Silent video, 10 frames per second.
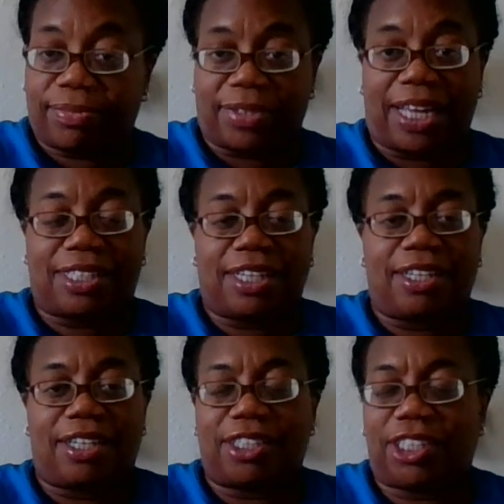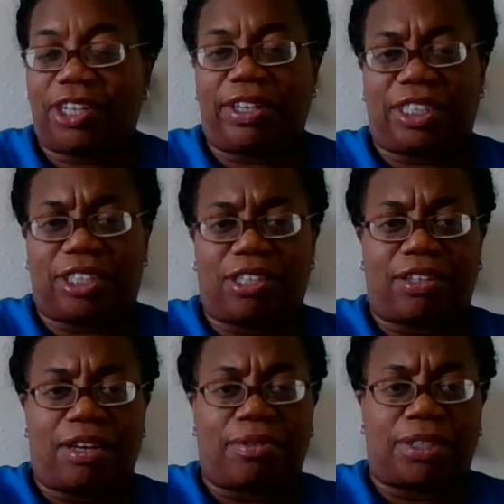that's in a nutshell. I just
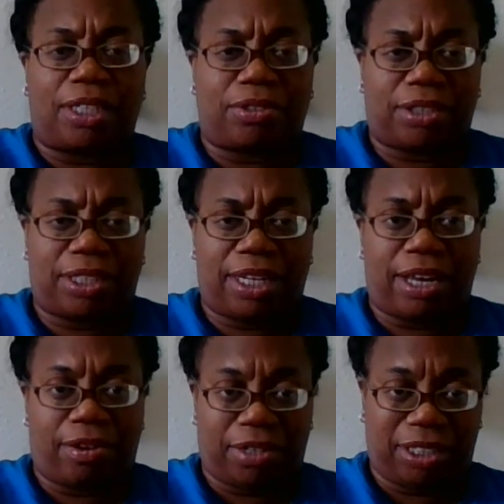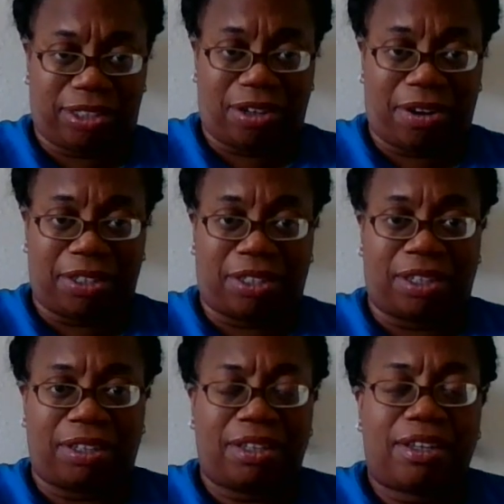thought that was interesting how he started
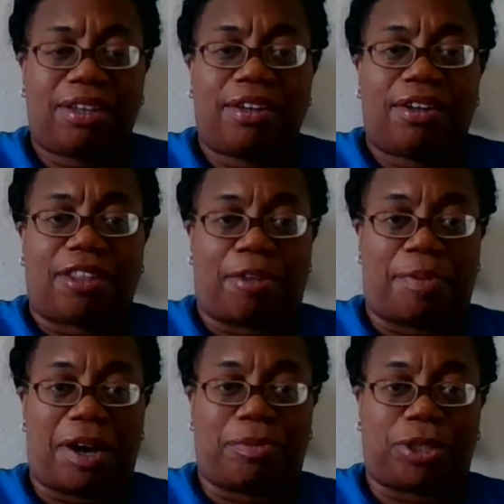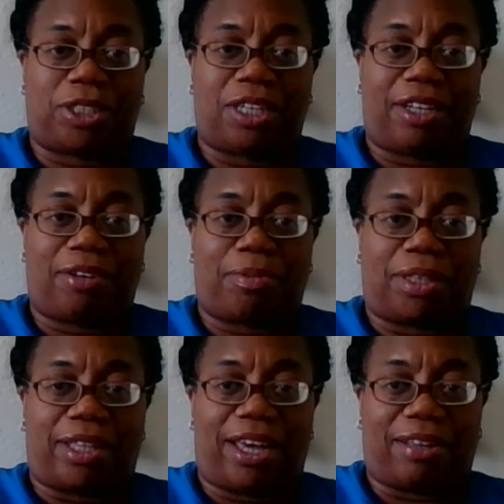the Bible study
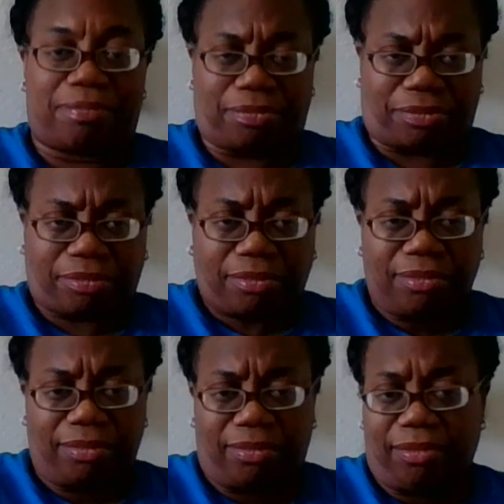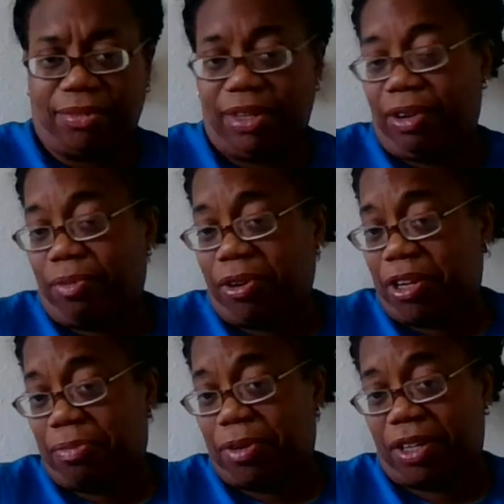with that. And we're
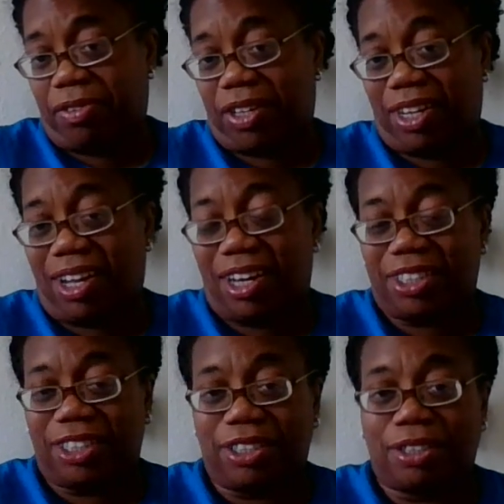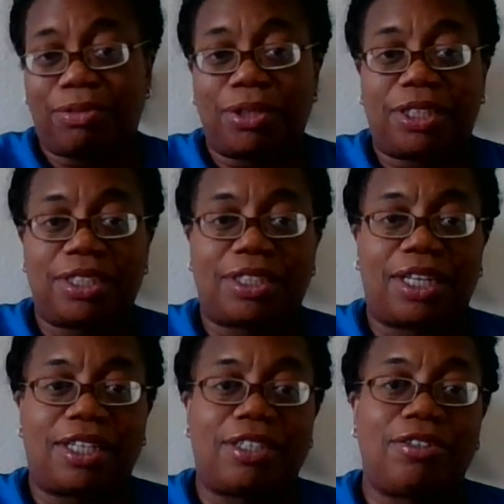in the book of Colossians, which is
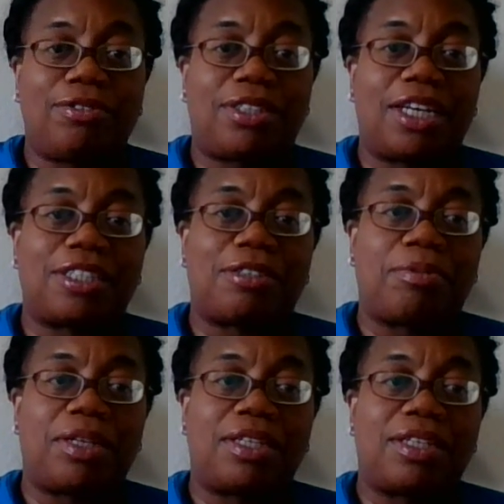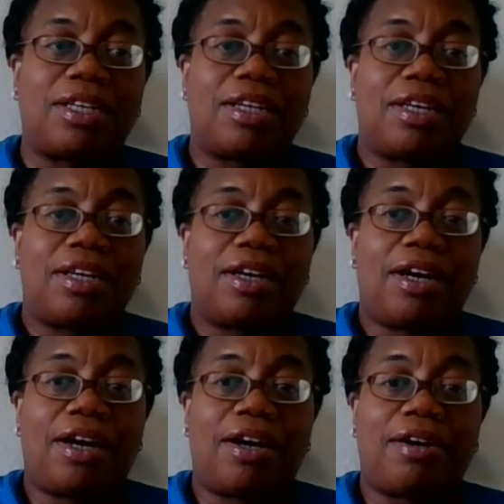the New Testament.
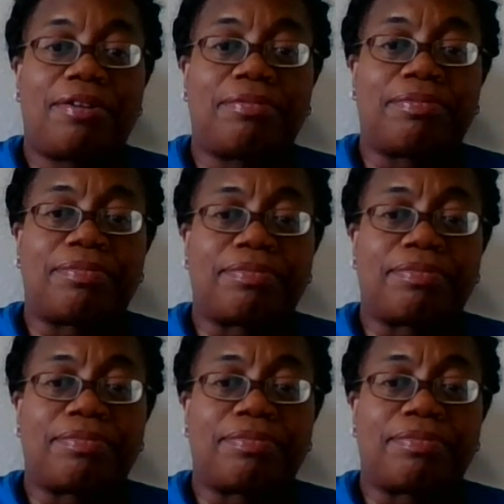The